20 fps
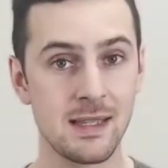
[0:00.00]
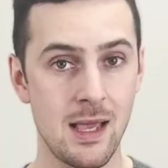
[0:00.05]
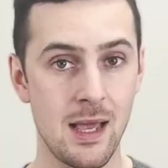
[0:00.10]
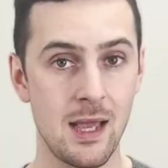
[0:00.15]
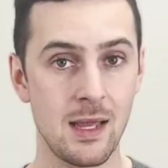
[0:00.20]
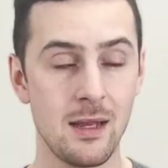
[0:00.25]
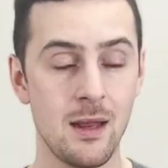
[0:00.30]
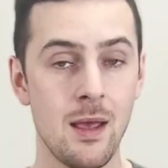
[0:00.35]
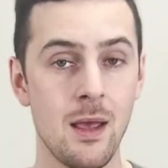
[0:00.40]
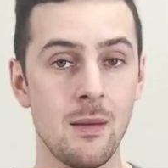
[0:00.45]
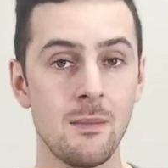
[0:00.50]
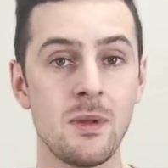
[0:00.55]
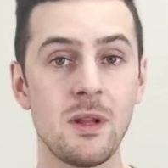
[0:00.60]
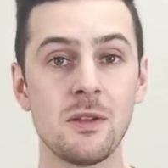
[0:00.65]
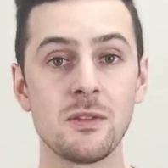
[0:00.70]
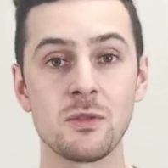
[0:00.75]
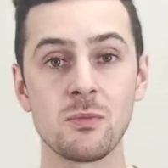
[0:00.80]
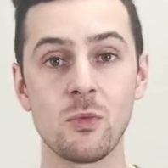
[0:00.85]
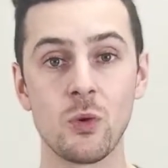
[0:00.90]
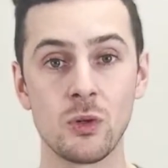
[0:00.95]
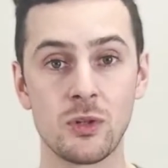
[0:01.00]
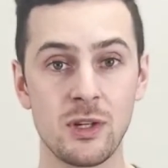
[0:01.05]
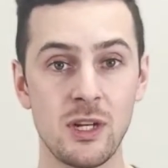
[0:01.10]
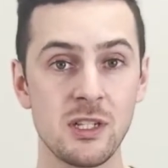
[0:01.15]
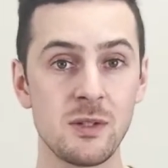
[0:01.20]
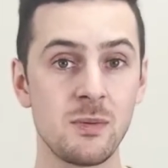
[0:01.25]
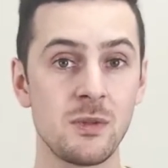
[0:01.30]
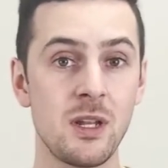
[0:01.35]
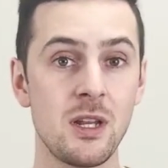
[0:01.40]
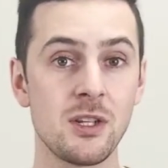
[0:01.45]
sign, meaning there's more
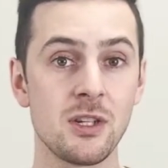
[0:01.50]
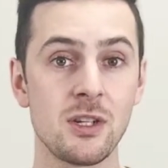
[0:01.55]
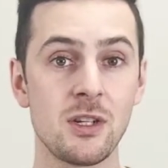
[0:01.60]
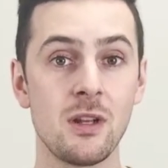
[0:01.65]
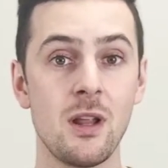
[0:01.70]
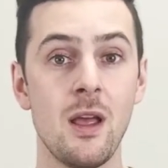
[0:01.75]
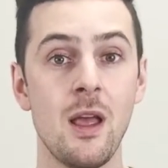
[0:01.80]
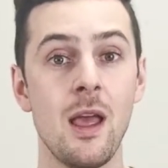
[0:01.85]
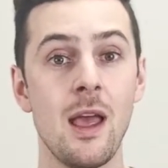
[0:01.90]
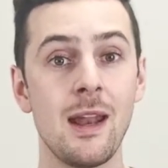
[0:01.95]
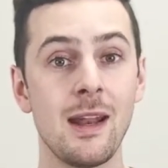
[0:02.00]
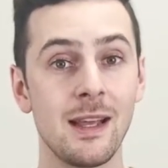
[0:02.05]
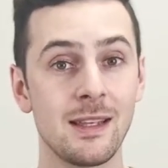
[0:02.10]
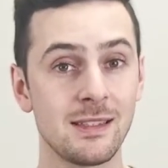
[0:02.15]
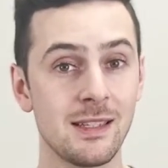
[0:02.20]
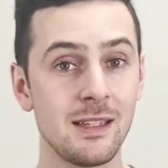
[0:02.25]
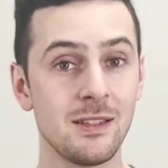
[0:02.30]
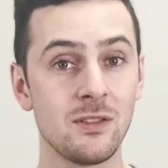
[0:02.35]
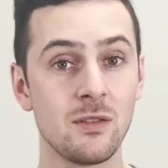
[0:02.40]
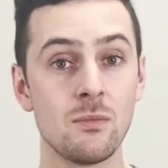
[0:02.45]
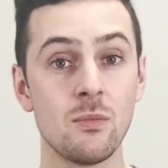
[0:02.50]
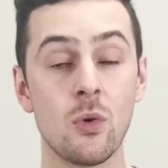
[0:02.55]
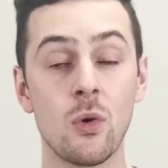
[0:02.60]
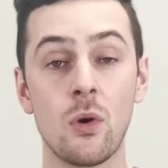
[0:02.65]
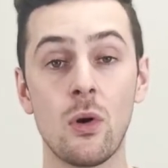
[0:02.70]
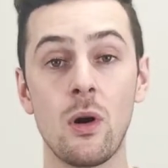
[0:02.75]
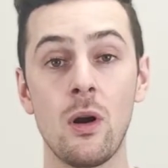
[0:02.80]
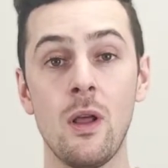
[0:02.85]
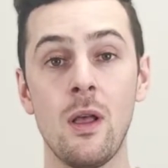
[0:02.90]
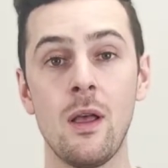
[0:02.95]
transportation and access to
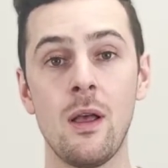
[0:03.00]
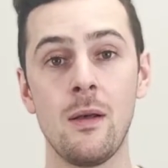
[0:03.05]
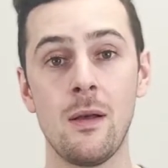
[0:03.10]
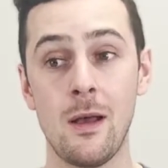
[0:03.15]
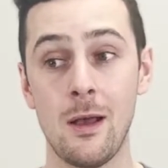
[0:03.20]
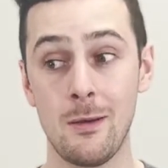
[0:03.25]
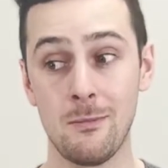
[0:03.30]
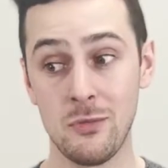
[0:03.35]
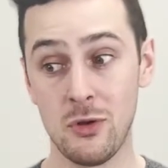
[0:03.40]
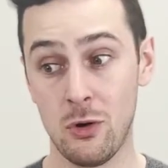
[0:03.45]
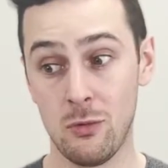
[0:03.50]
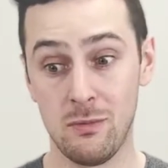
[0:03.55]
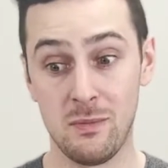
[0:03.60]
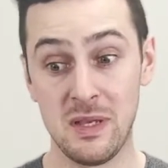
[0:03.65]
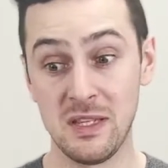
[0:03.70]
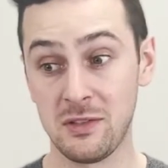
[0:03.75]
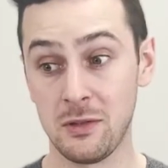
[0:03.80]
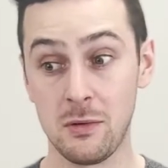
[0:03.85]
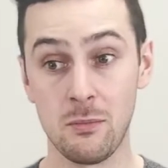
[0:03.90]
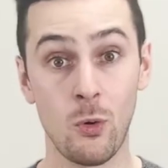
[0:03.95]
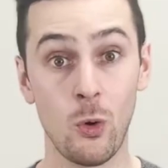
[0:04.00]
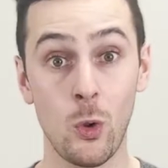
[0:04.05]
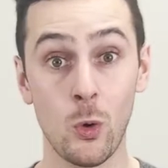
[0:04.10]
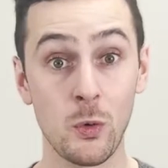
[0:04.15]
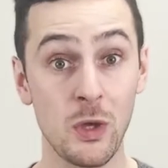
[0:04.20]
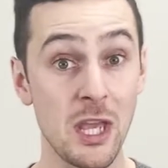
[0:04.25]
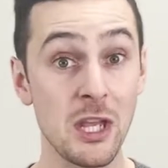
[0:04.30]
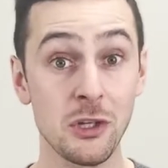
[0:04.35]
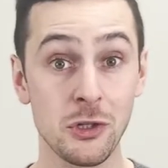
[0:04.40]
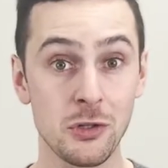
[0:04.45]
more um, you know, basically more
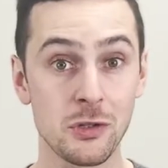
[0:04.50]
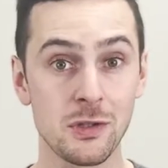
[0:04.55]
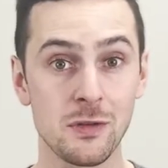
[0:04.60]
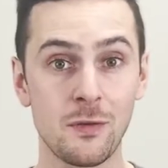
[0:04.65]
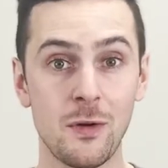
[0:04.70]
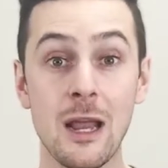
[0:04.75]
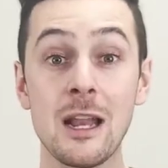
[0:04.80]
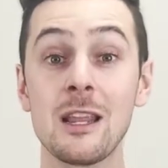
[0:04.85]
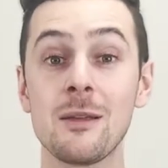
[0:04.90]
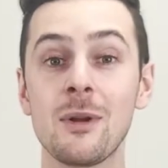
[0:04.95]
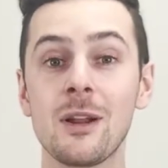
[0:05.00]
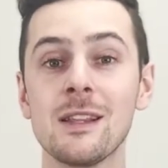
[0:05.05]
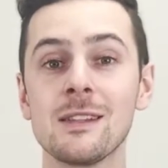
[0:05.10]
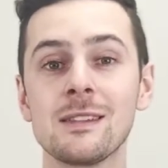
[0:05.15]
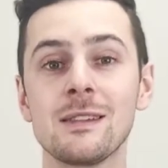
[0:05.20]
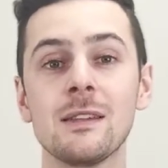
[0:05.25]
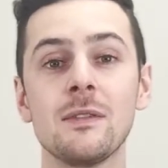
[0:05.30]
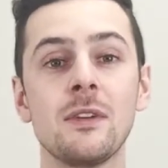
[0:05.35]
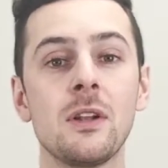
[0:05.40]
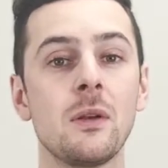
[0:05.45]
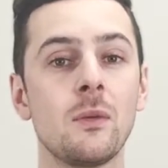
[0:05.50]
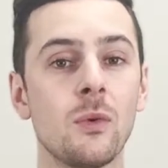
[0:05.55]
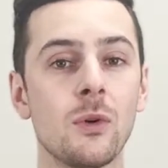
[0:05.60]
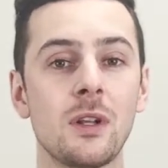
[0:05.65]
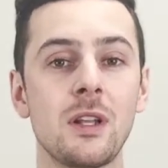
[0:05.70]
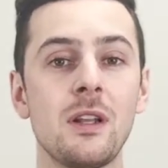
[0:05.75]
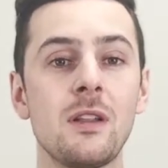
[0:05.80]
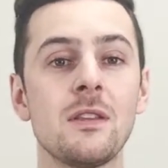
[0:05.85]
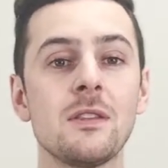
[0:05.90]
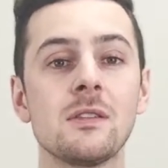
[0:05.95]
locations for anybody that's living and
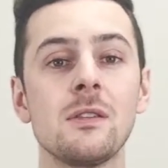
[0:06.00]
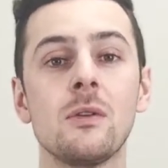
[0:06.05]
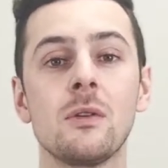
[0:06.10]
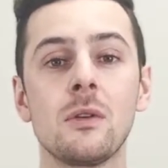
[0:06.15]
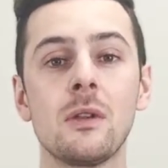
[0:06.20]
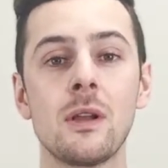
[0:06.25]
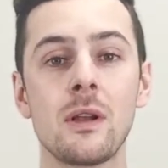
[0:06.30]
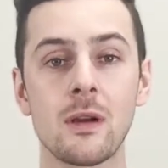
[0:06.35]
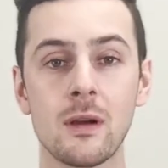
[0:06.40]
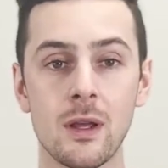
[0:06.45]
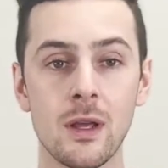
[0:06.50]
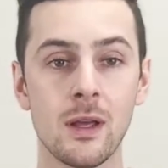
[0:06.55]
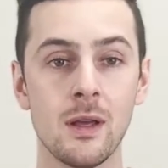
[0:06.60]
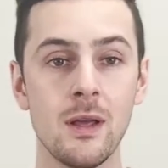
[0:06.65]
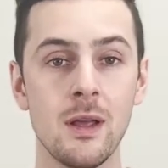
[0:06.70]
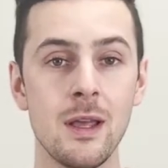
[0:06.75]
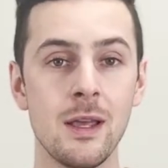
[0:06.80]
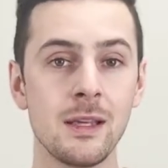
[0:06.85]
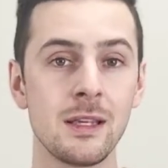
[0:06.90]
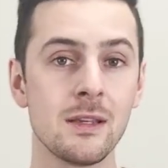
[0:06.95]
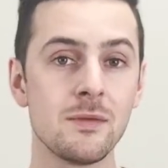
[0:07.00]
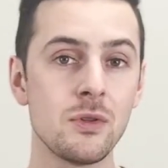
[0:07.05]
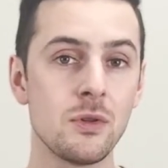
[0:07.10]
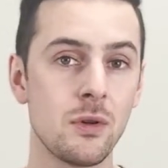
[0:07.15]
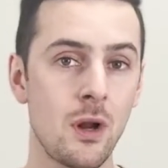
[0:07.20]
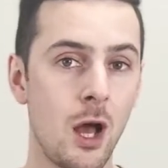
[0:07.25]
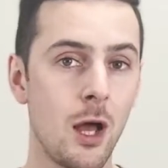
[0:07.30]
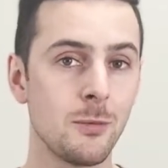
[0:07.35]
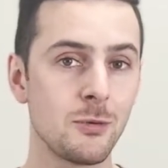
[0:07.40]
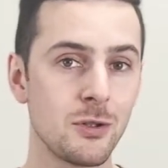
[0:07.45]
working in this local area. Gives you
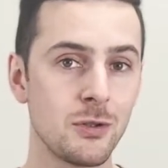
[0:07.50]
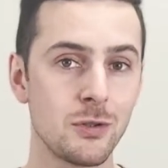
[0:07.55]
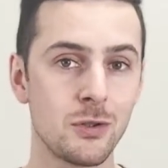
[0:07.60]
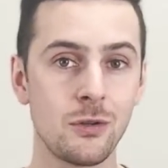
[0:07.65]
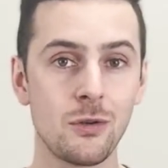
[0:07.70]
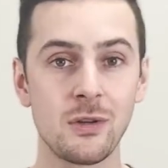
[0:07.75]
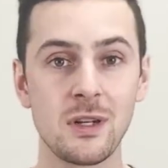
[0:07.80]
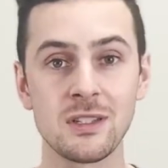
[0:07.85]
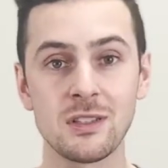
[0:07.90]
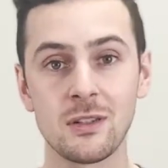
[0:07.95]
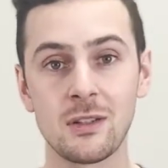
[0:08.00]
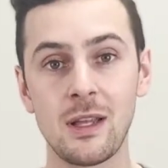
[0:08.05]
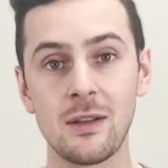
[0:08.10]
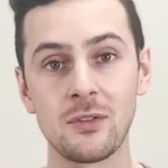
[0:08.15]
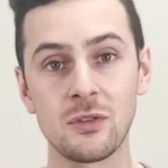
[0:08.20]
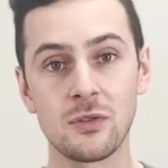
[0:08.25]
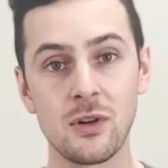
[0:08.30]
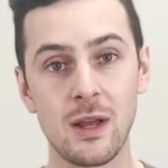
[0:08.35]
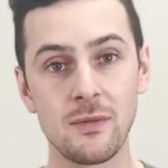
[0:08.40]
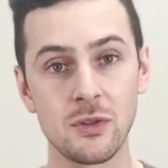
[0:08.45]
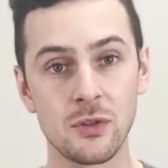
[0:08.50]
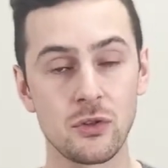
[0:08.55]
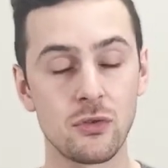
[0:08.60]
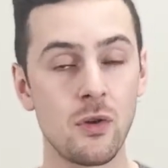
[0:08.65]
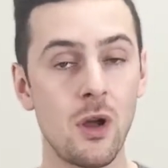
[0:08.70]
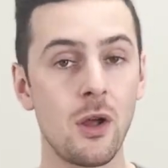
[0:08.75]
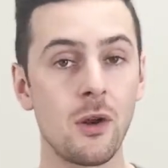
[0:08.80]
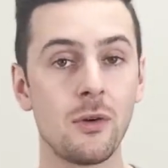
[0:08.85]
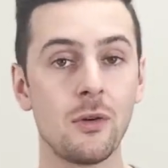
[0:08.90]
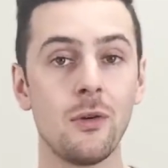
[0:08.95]
an option so you don't necessarily have to drive to
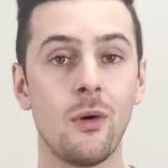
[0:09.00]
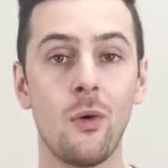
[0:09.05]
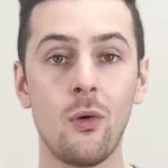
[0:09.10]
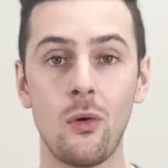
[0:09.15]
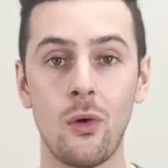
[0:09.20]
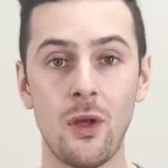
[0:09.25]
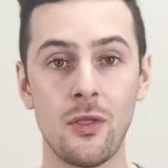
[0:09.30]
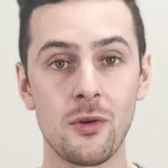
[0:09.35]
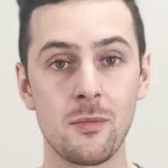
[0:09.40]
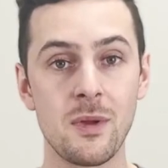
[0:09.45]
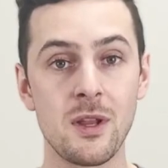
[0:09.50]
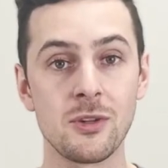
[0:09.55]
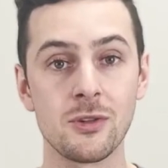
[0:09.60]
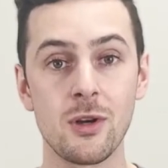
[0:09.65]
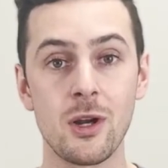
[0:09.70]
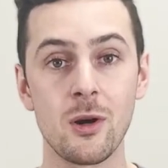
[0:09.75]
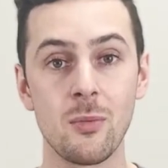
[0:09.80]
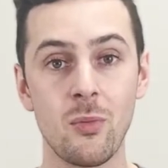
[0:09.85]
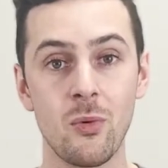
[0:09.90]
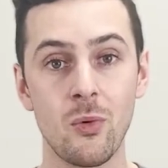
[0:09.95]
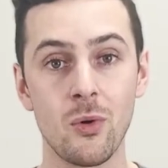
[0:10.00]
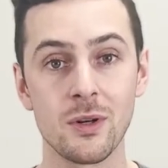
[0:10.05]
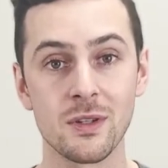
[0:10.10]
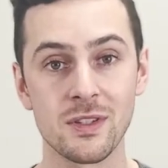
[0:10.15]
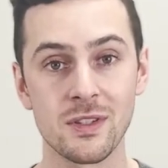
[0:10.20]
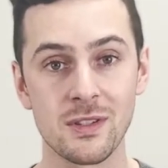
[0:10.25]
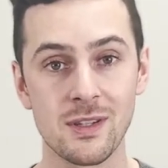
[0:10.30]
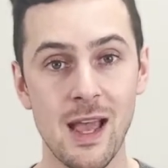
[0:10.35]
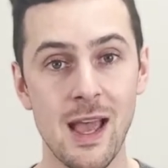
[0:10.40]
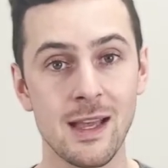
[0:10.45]
Toronto or other major
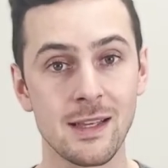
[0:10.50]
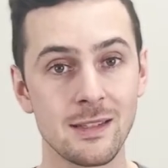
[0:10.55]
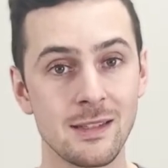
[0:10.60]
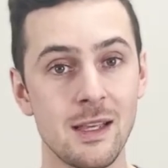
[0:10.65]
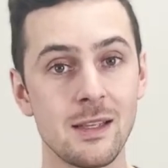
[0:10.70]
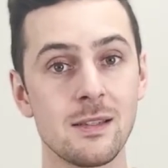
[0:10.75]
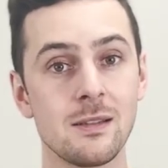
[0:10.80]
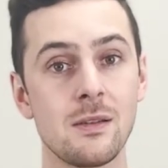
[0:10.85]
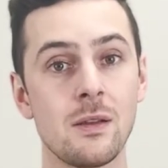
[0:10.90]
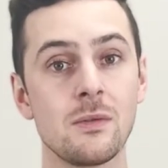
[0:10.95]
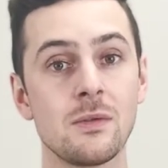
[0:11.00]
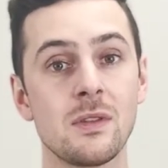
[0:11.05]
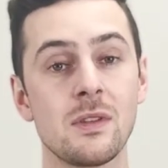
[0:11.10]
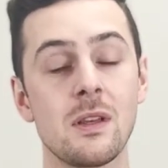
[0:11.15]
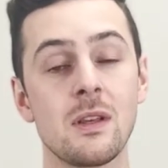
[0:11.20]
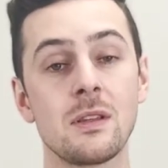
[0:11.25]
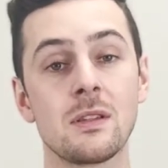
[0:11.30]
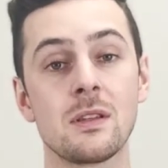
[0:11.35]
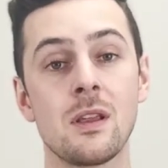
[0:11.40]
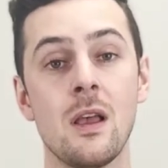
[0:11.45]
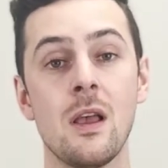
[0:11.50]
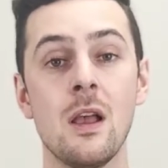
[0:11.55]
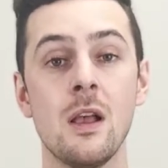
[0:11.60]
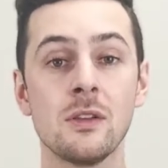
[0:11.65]
airports to access those things.